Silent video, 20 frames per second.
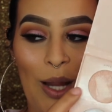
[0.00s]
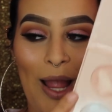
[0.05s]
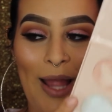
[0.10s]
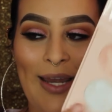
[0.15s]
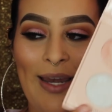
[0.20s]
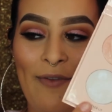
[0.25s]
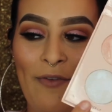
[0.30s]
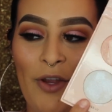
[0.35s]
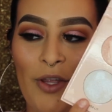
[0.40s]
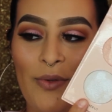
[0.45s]
I
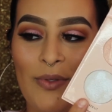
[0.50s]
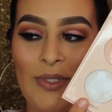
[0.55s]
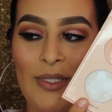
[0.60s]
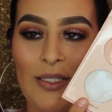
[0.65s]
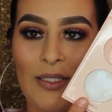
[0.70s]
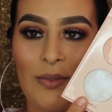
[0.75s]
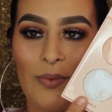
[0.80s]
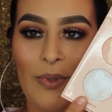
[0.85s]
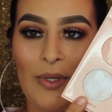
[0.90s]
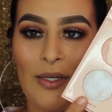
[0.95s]
never use
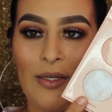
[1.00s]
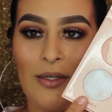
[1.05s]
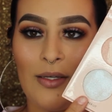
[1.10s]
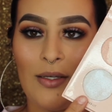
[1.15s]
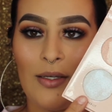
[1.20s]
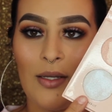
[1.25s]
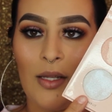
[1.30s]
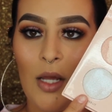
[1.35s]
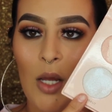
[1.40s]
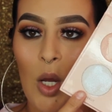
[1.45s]
this one.
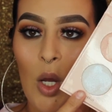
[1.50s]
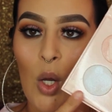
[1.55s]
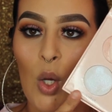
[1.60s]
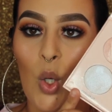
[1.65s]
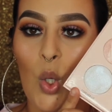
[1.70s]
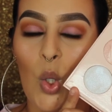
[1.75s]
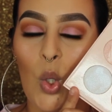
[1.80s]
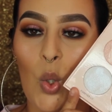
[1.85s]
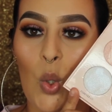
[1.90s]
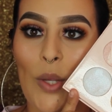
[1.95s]

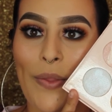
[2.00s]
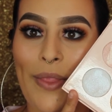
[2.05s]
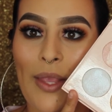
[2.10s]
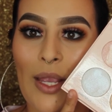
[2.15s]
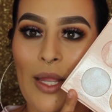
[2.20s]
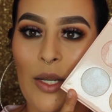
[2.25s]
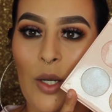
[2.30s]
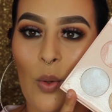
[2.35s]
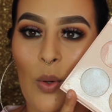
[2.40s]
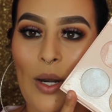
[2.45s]
Oh, I think
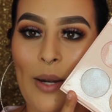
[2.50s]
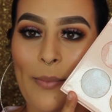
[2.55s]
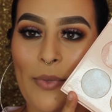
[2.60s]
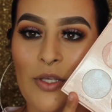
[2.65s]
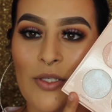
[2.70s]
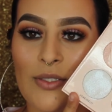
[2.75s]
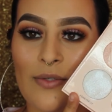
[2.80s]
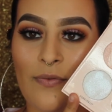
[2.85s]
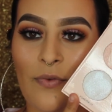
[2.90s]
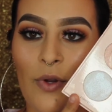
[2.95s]
I know what I'm gonna
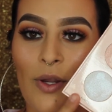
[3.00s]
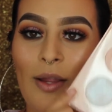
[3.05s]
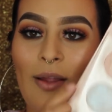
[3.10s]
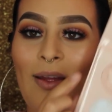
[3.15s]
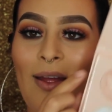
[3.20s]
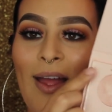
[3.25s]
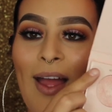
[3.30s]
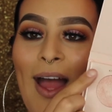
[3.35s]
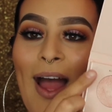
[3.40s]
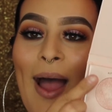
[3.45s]
use it for.
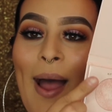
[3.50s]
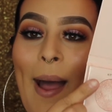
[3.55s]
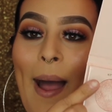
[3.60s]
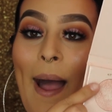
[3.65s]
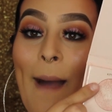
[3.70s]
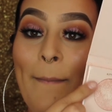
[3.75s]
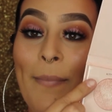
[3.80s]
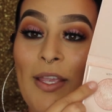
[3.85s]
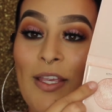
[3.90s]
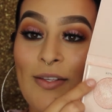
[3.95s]

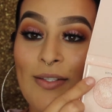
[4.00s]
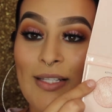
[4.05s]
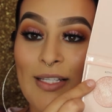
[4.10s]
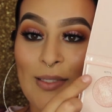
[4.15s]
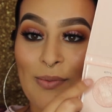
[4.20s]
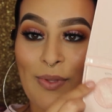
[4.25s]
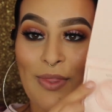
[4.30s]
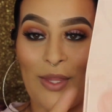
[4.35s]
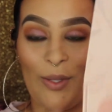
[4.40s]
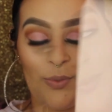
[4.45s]
I'm gonna use
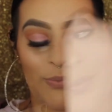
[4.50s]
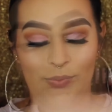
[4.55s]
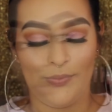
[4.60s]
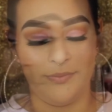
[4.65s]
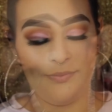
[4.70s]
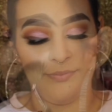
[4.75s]
this one though.